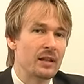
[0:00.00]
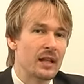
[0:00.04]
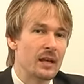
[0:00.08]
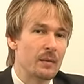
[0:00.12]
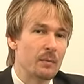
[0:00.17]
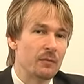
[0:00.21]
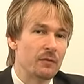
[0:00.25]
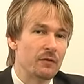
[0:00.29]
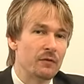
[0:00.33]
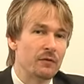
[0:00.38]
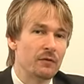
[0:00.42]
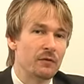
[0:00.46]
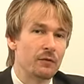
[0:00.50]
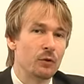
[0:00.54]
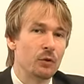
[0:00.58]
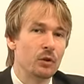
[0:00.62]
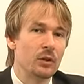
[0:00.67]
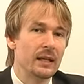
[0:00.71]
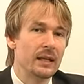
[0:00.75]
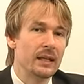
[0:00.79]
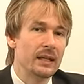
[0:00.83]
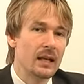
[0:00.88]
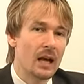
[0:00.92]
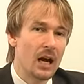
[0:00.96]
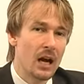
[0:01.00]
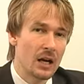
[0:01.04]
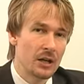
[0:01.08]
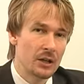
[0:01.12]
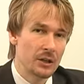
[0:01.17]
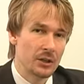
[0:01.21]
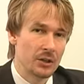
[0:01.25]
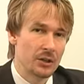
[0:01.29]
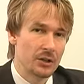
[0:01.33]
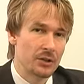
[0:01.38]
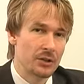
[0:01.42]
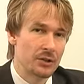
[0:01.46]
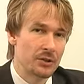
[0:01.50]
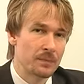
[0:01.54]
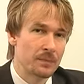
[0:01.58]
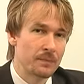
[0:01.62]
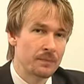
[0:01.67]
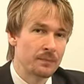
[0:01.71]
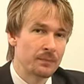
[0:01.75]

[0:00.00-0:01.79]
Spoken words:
them fully conscious,